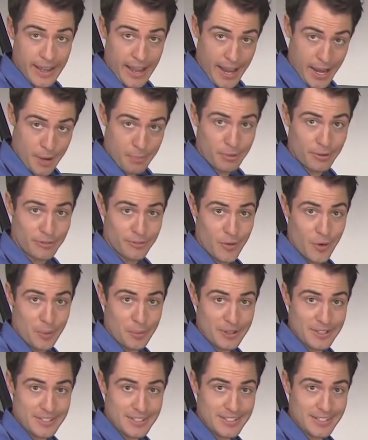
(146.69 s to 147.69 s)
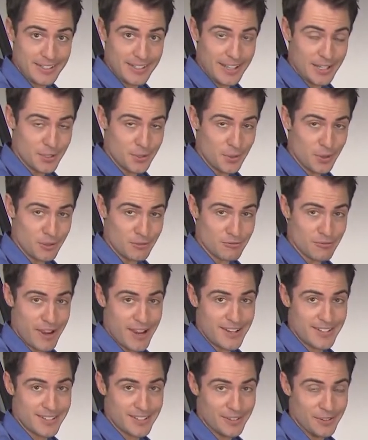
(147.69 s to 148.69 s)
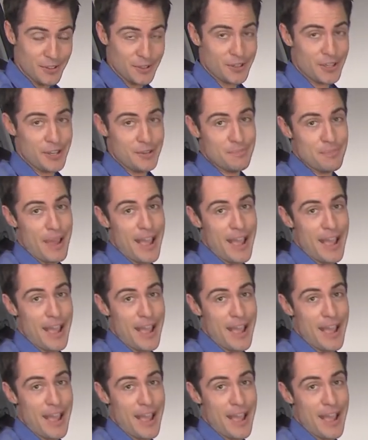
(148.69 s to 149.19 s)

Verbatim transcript: and performance into a great looking